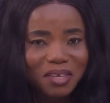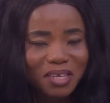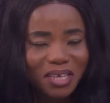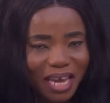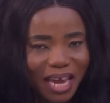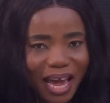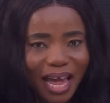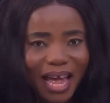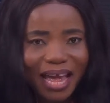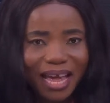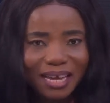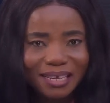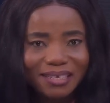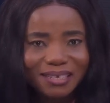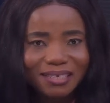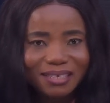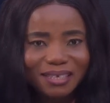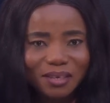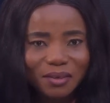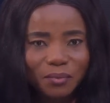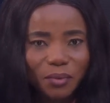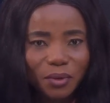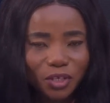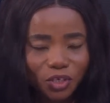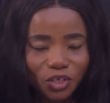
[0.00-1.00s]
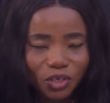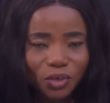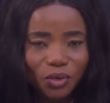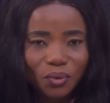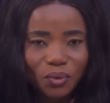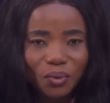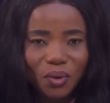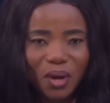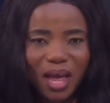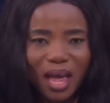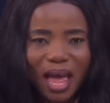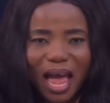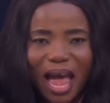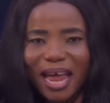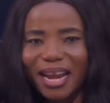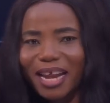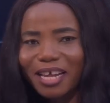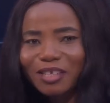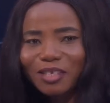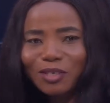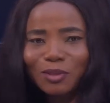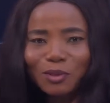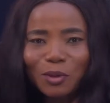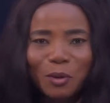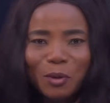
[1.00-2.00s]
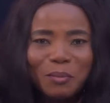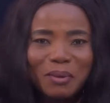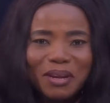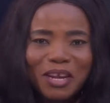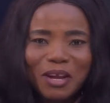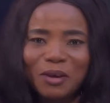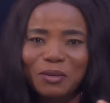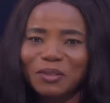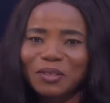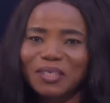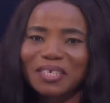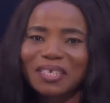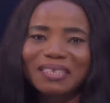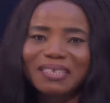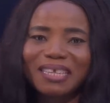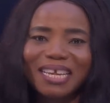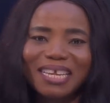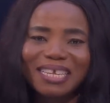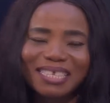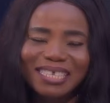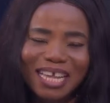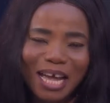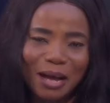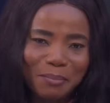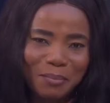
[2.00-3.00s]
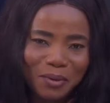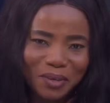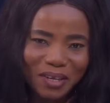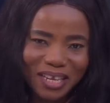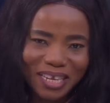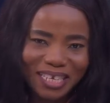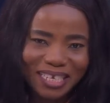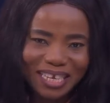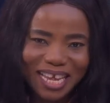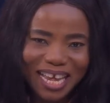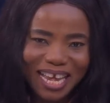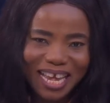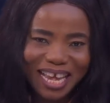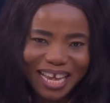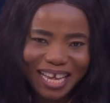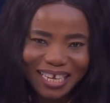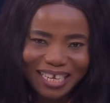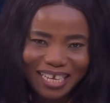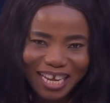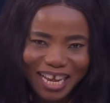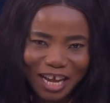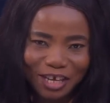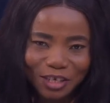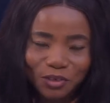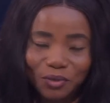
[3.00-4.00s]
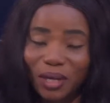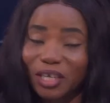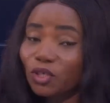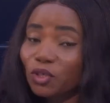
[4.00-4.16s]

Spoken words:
Yes, we do. And there's so many other things happening in the country.